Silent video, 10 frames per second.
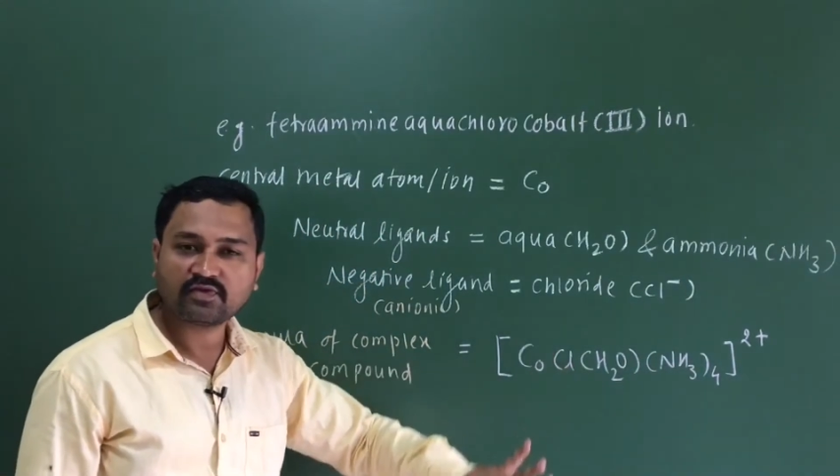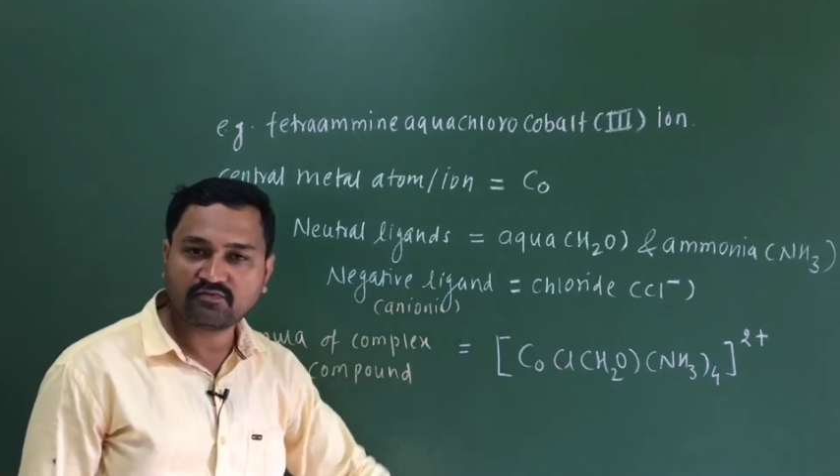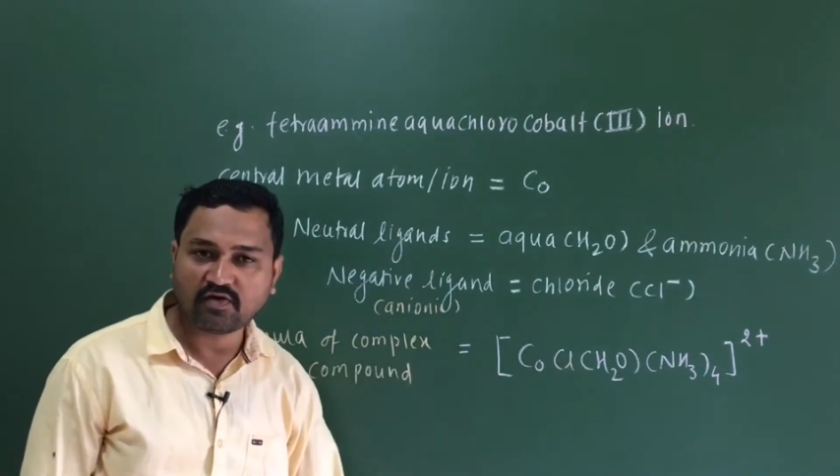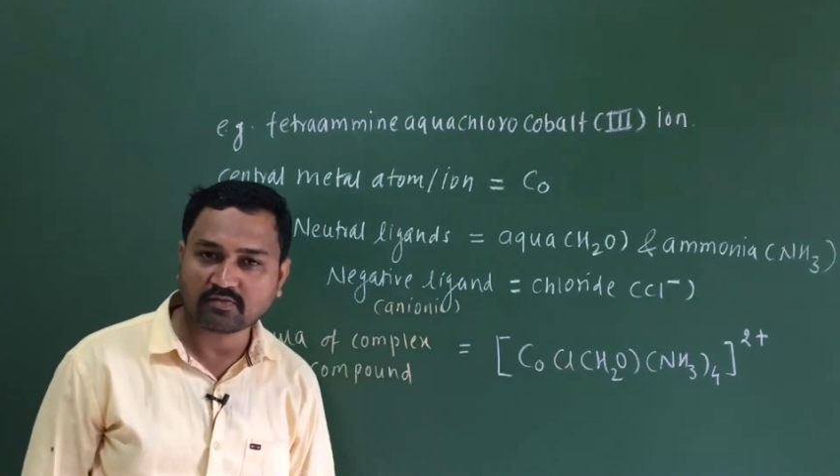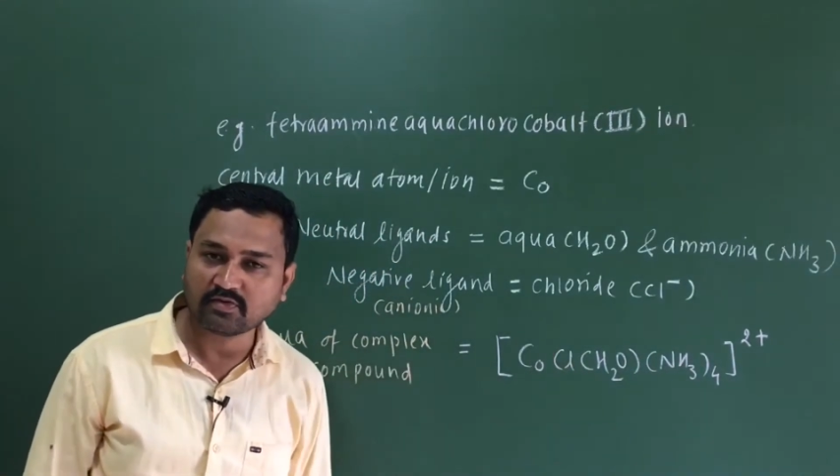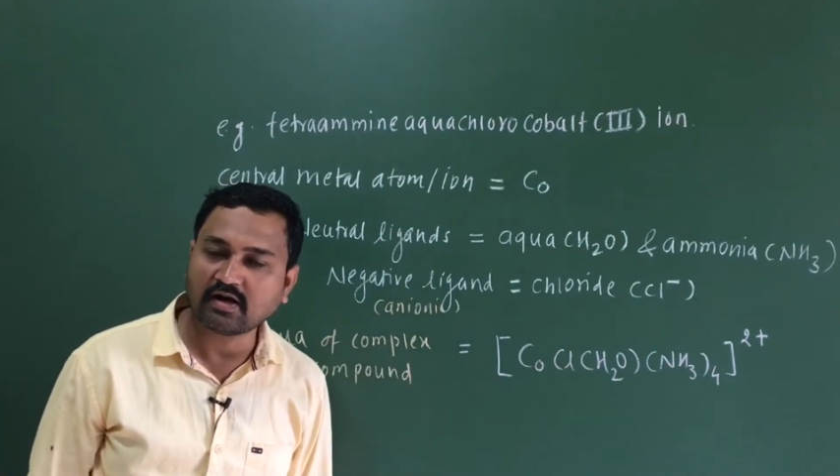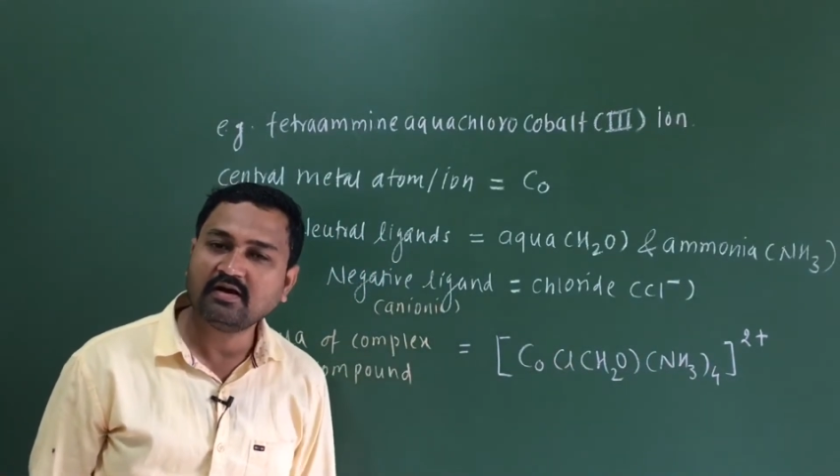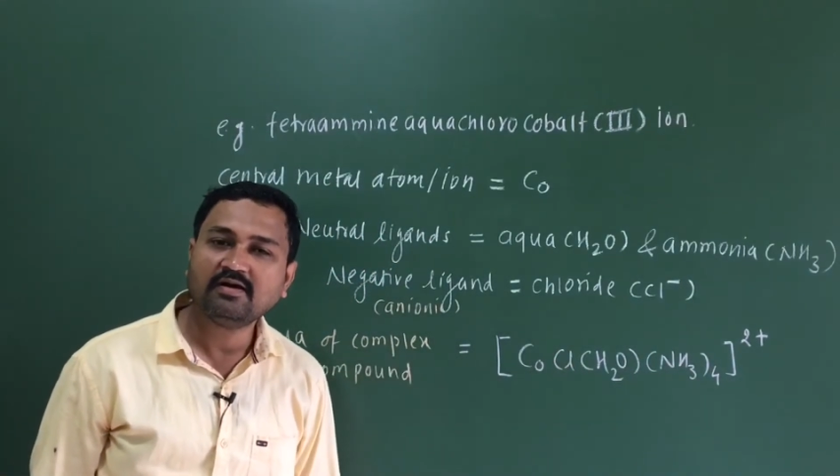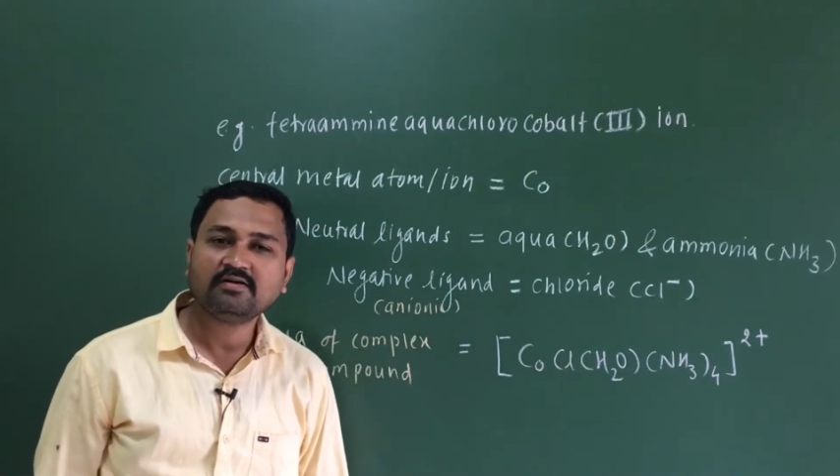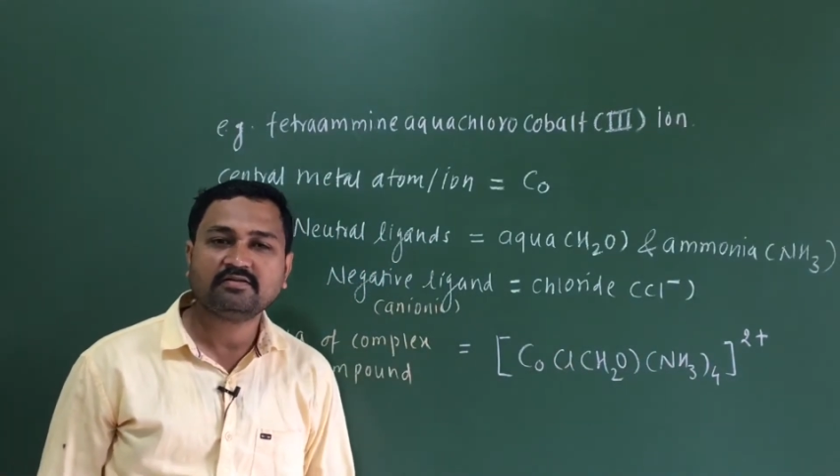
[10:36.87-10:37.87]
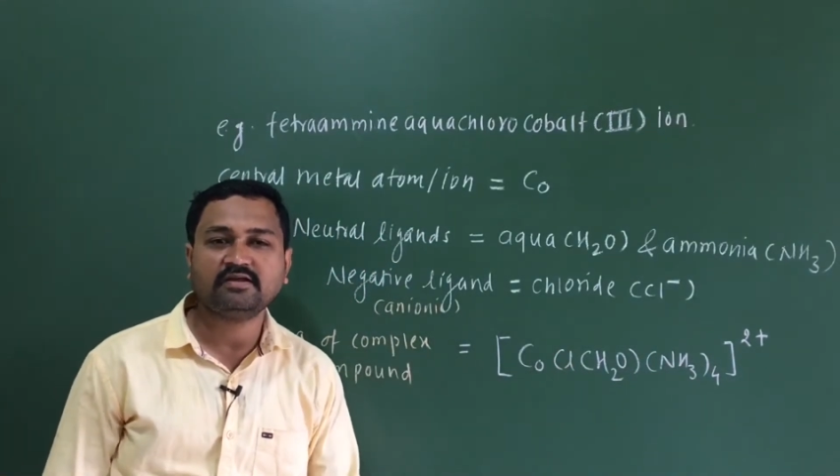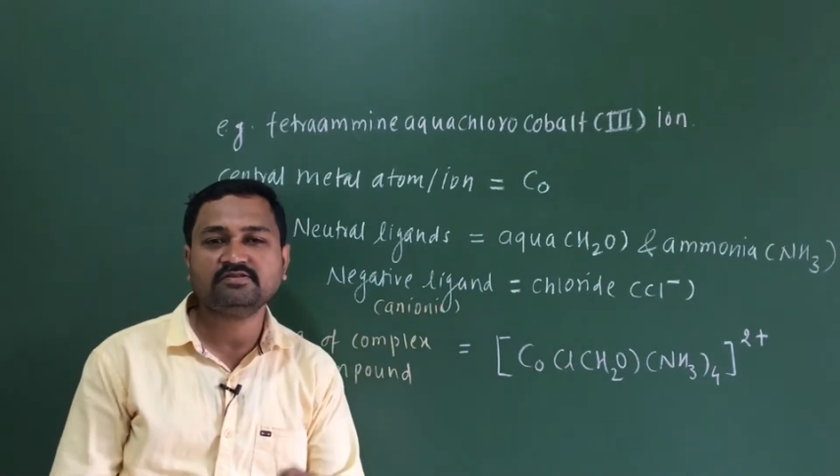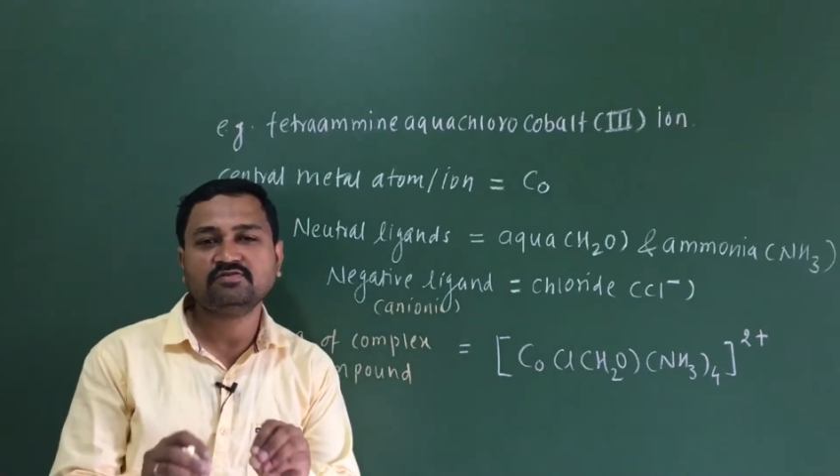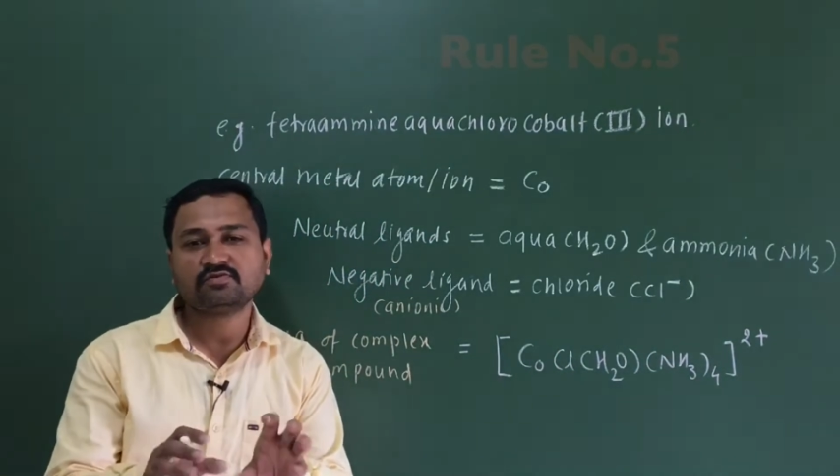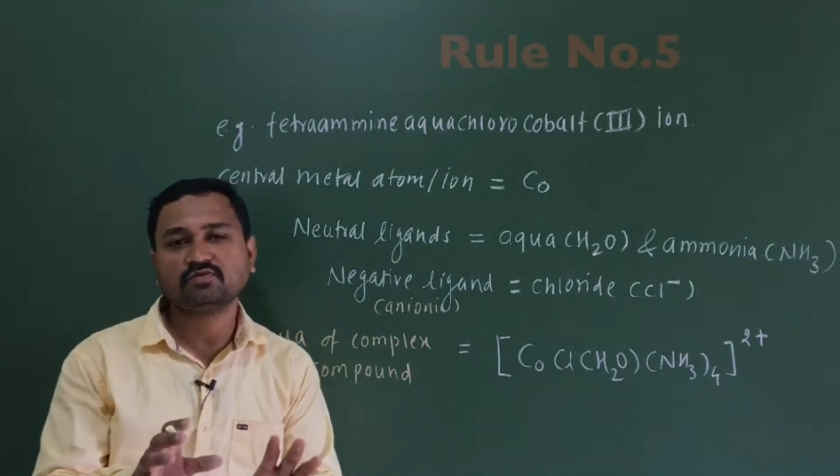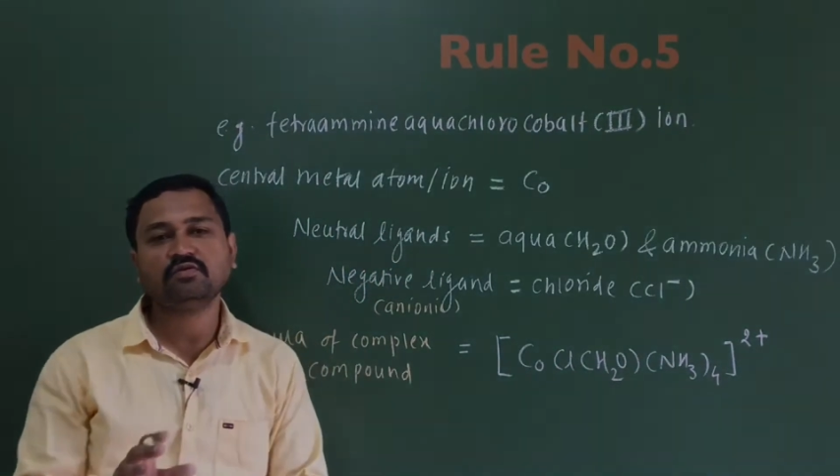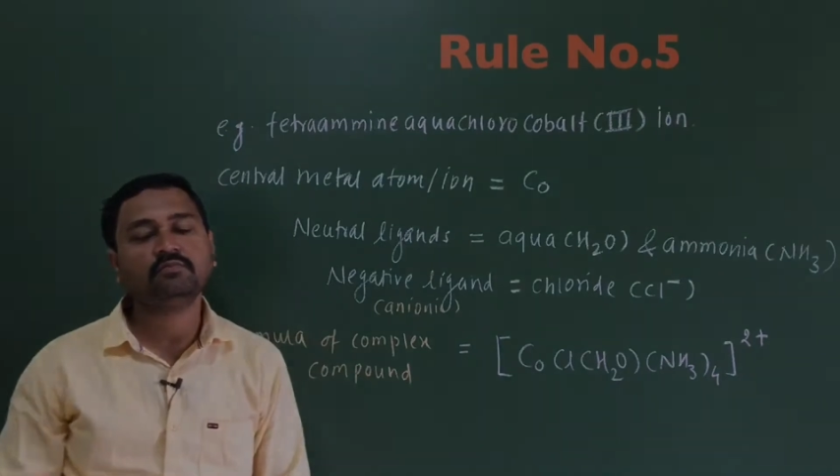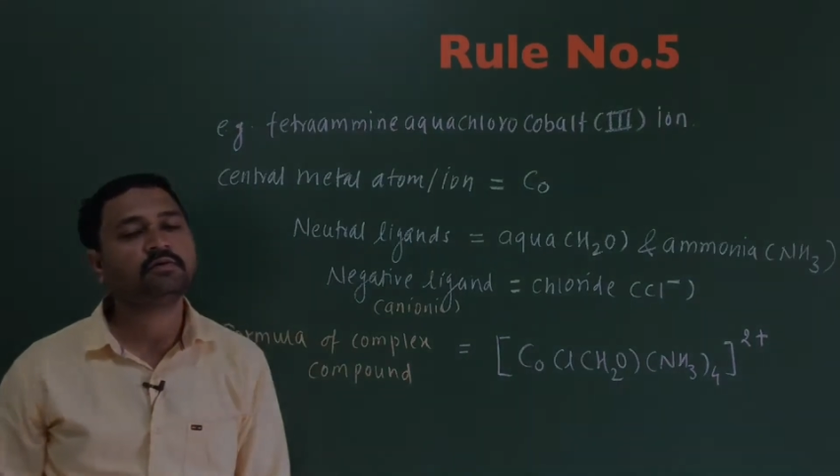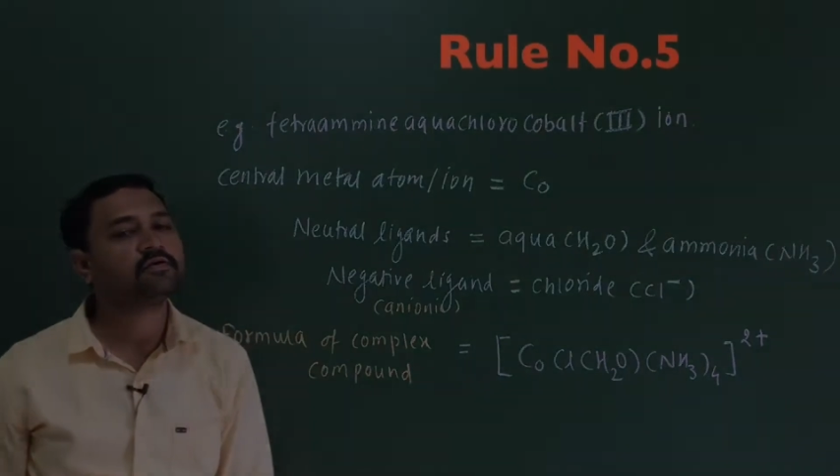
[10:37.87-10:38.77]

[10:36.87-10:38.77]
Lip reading: formula. That is your rule number